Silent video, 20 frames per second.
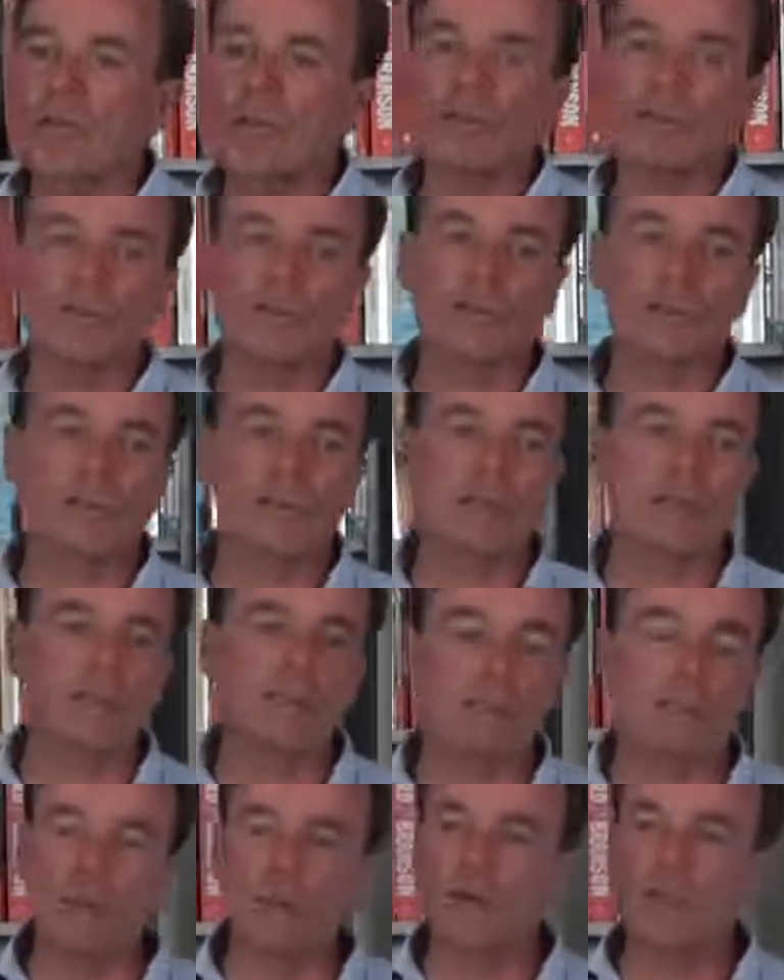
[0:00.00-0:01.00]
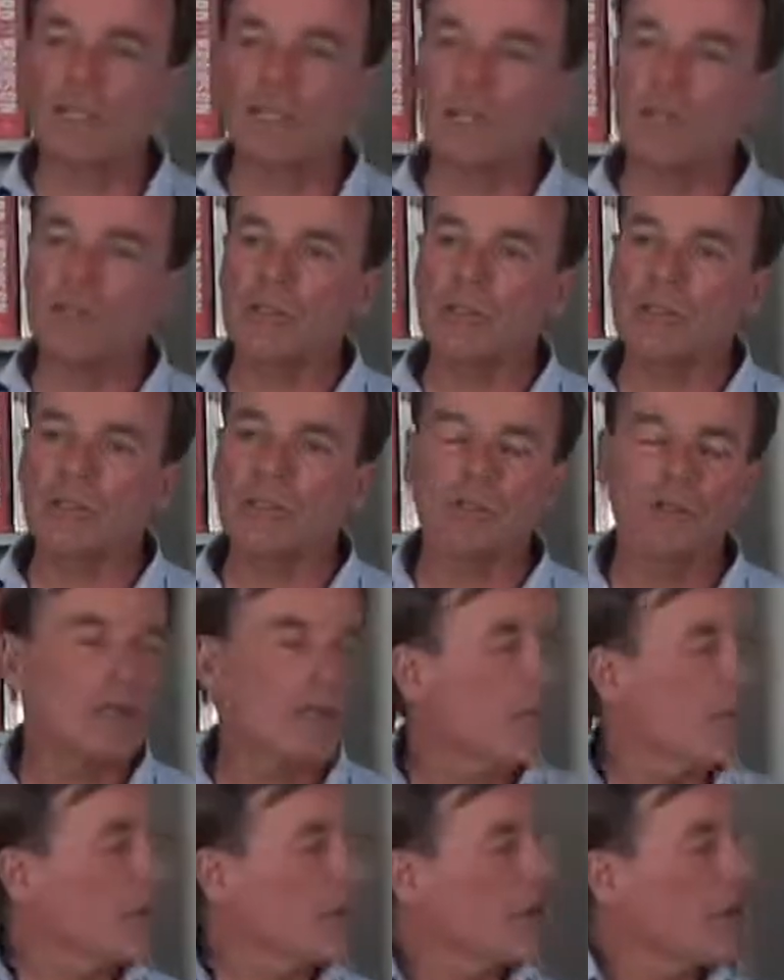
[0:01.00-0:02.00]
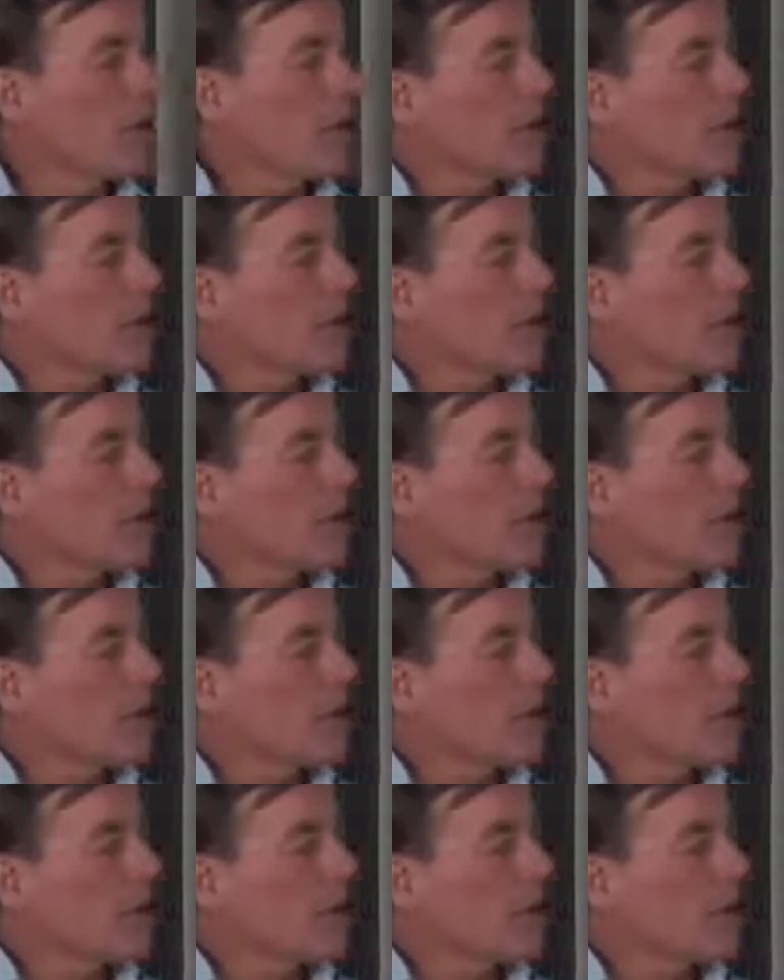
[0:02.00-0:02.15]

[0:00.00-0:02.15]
are you, because I think it's an important tangent. Now,